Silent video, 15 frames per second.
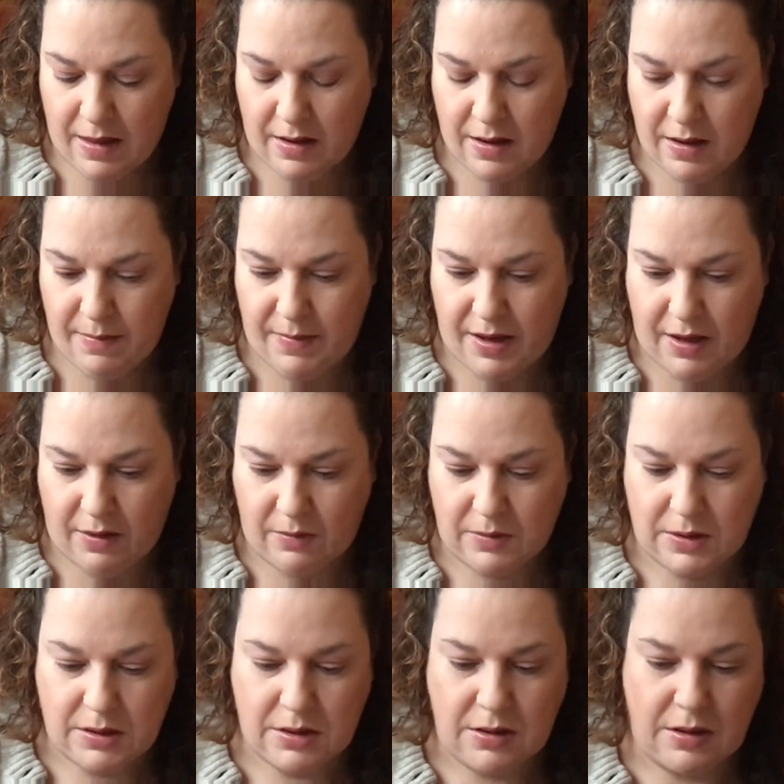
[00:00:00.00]
Come out.
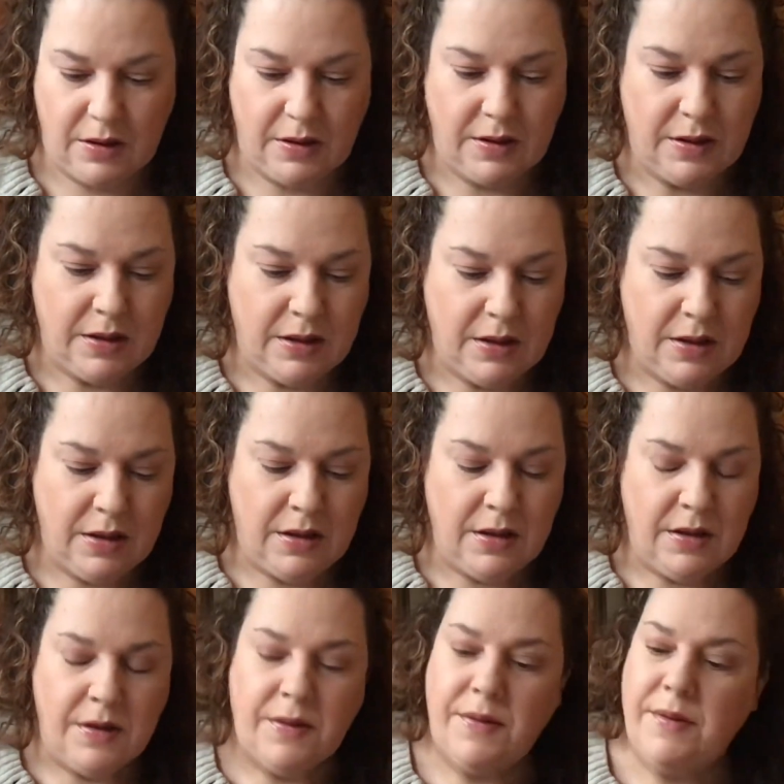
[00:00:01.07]

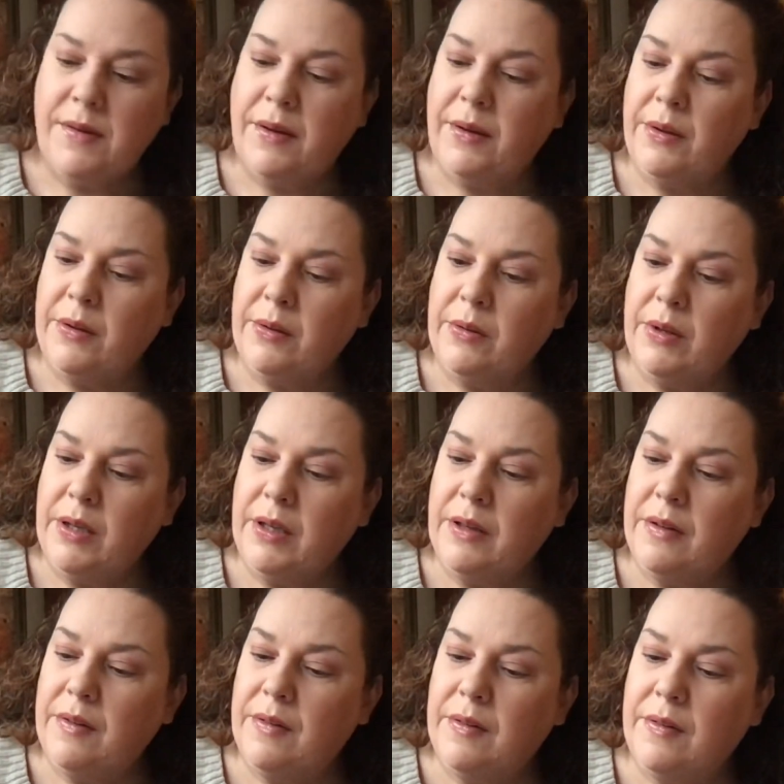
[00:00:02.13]
So
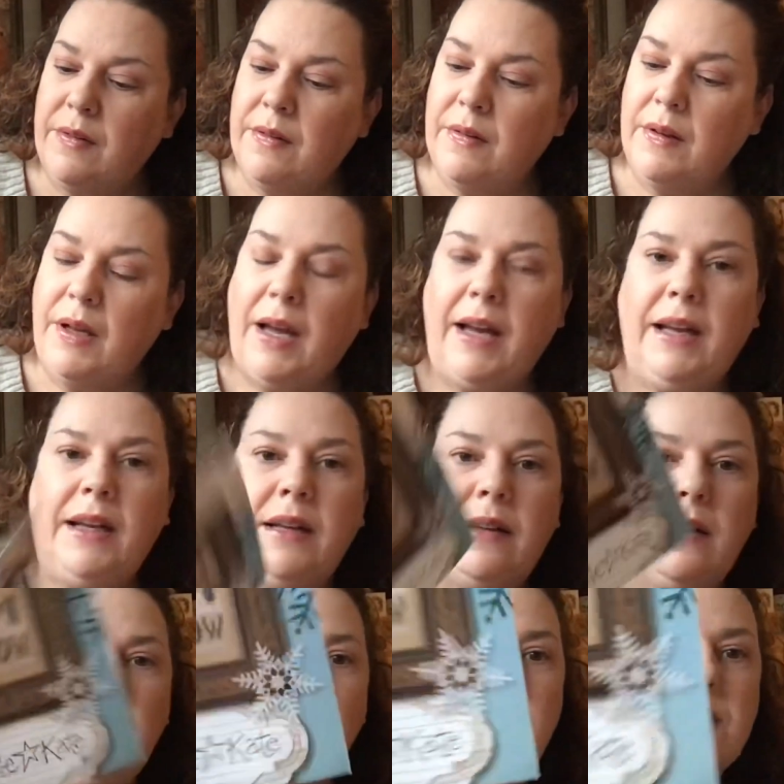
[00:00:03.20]
it's a
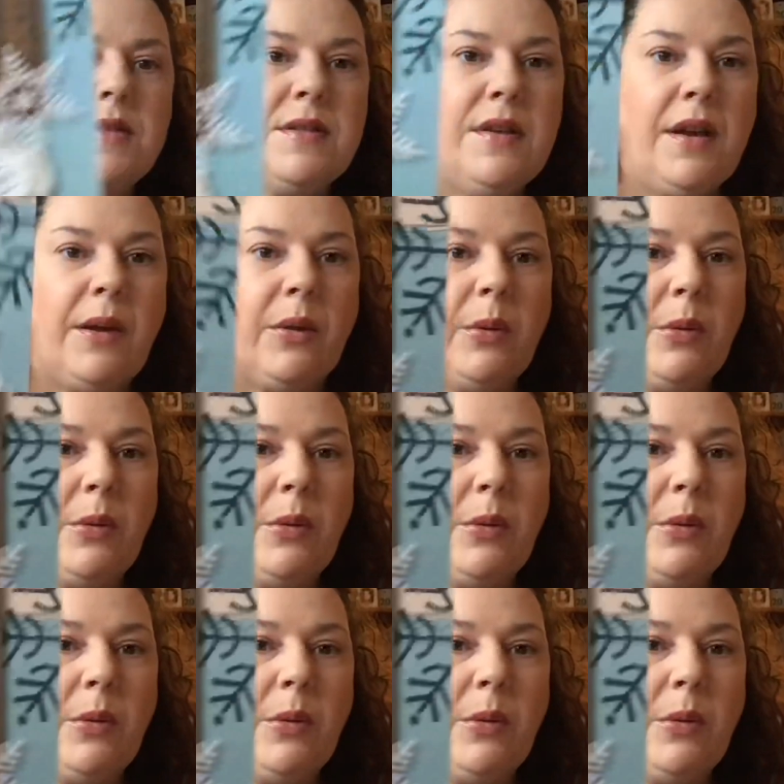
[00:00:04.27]
little snow,